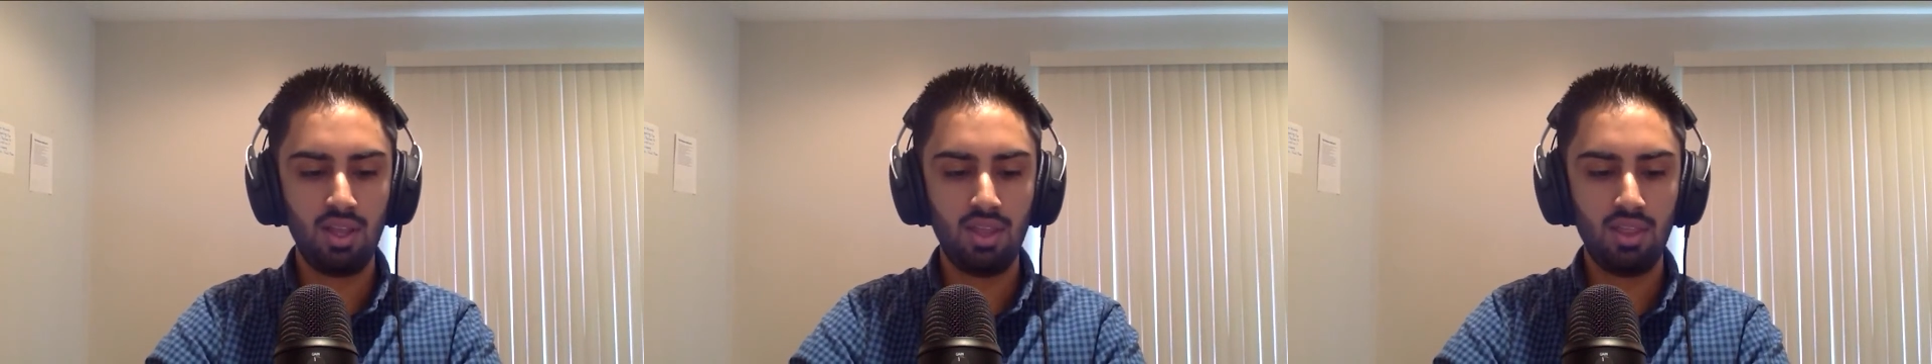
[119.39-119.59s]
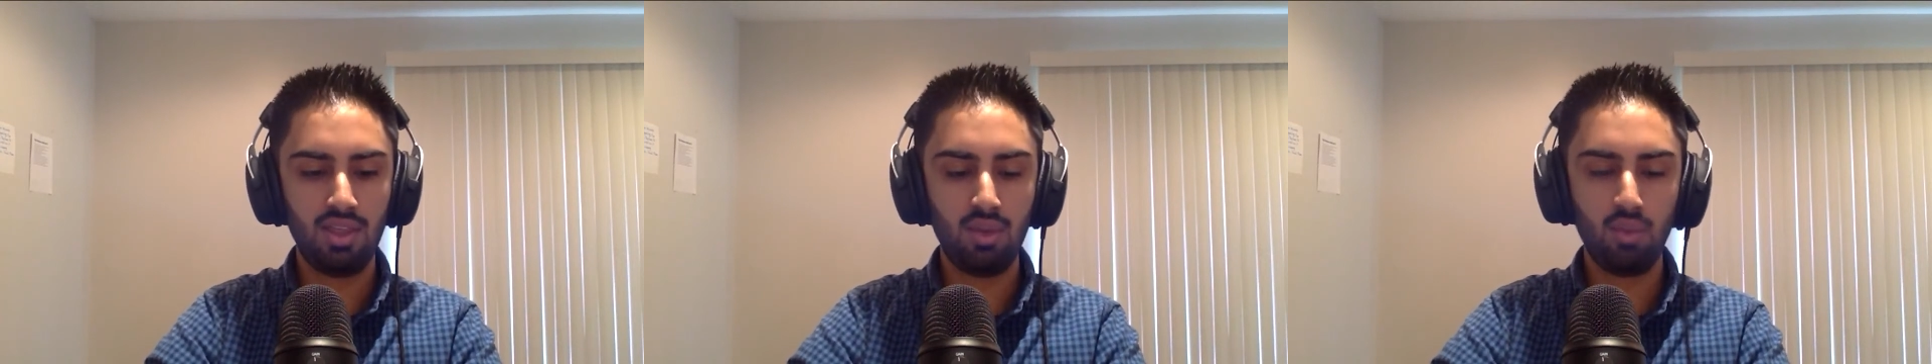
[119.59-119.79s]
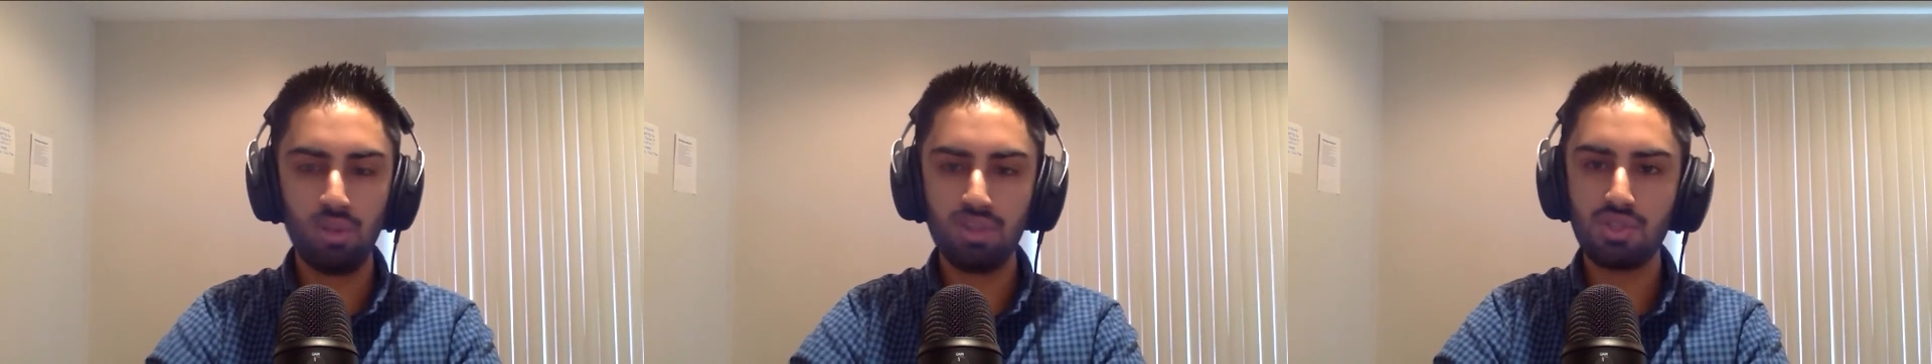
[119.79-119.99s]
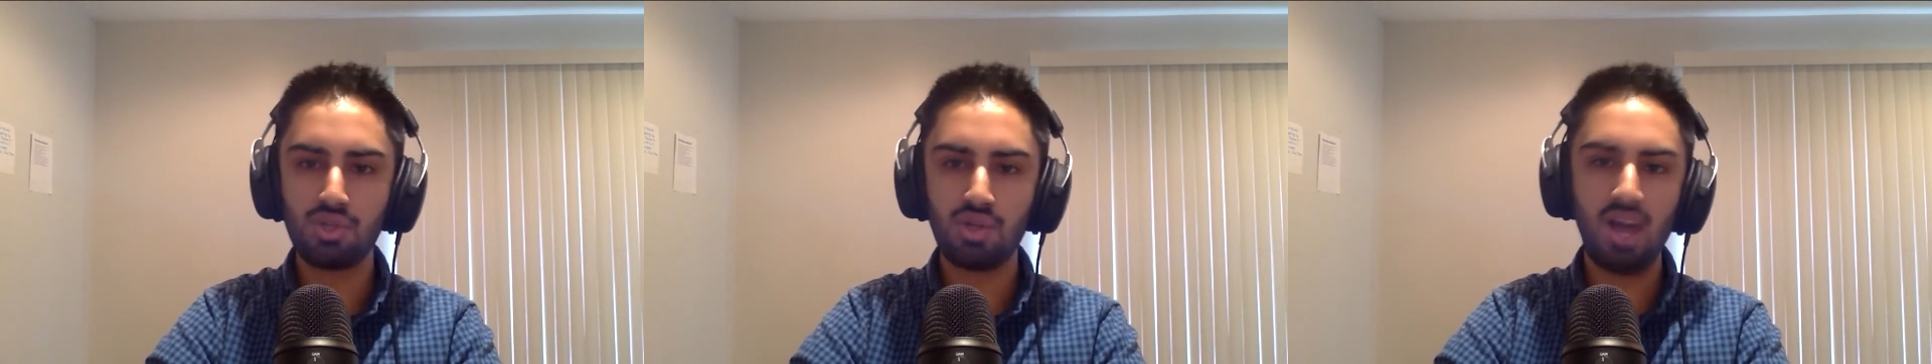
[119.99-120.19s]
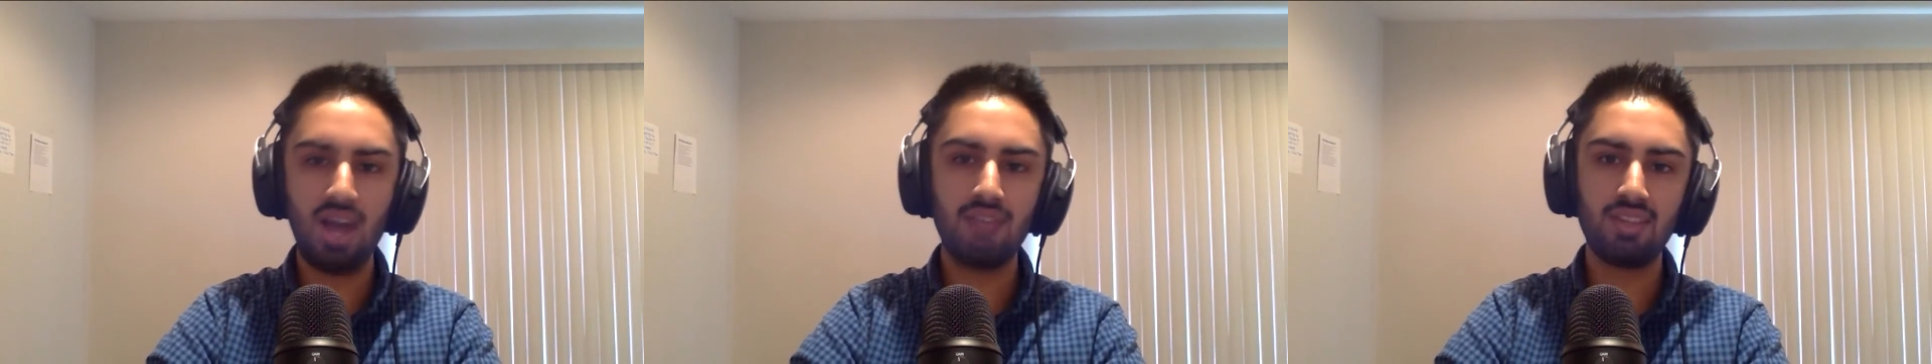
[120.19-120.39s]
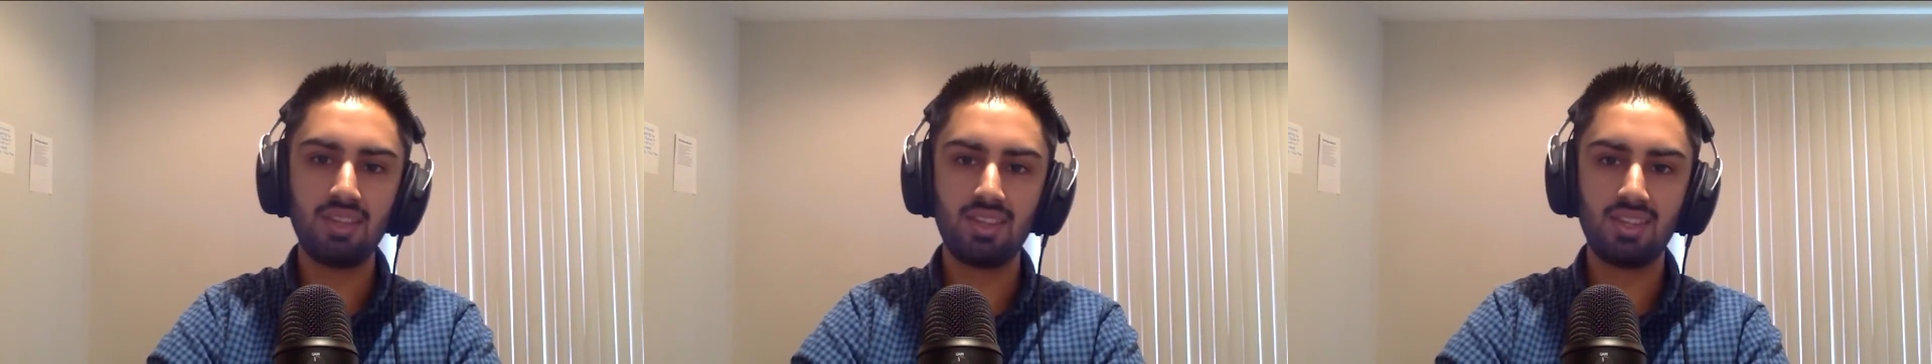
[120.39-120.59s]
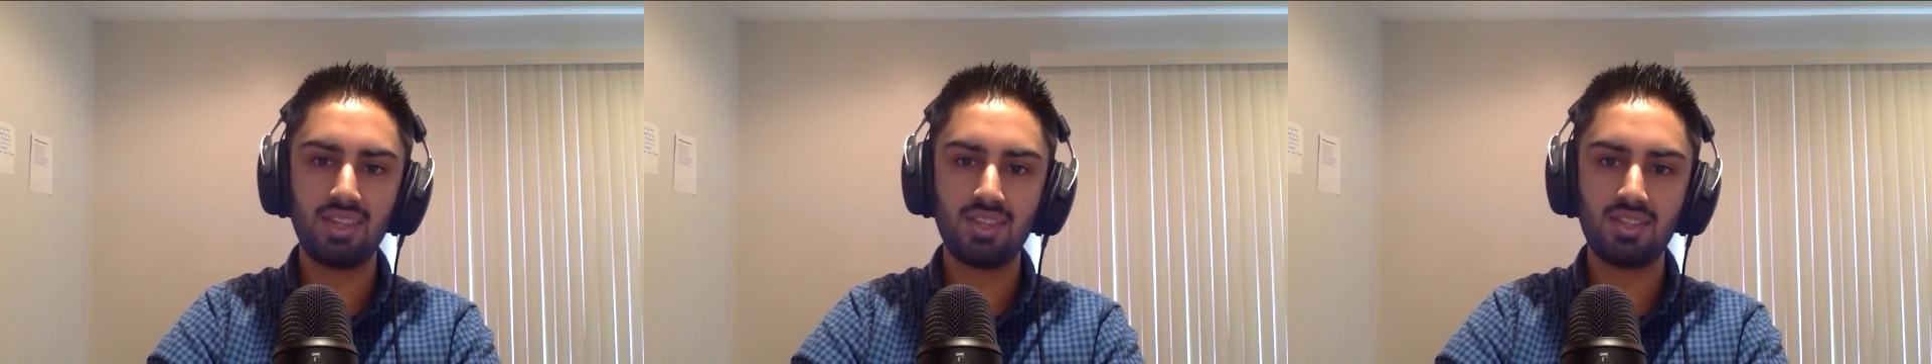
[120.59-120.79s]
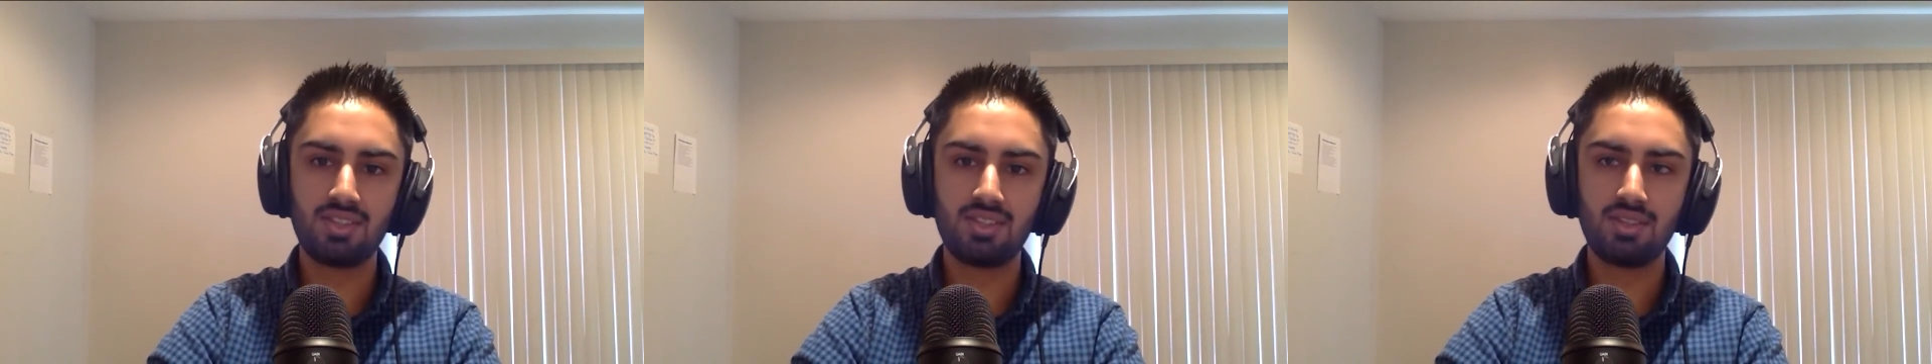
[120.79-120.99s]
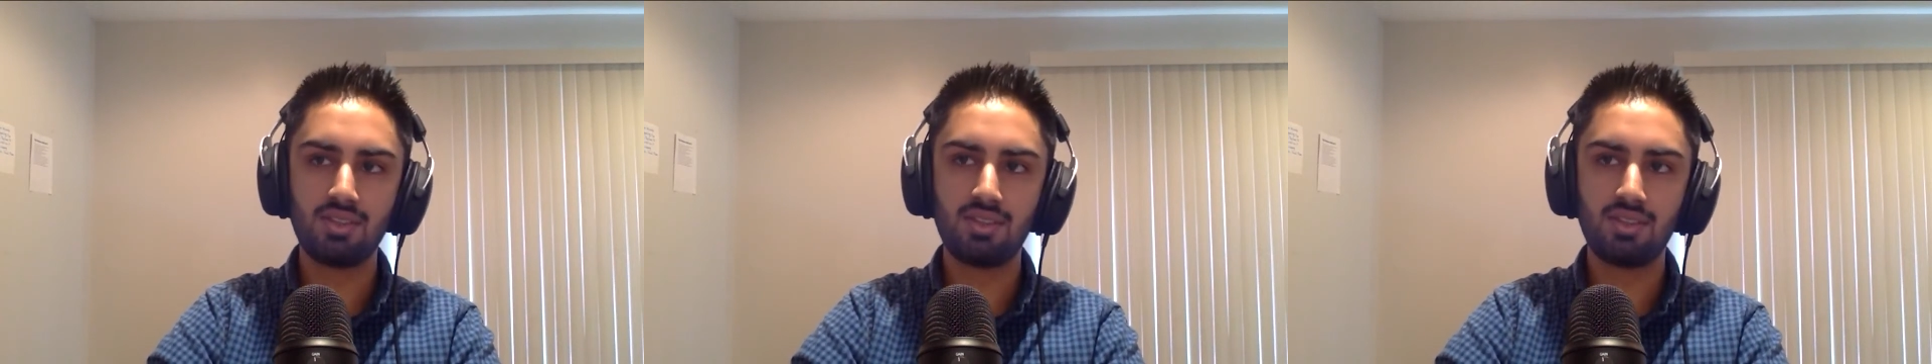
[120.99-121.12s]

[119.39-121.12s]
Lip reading: then what's driving this?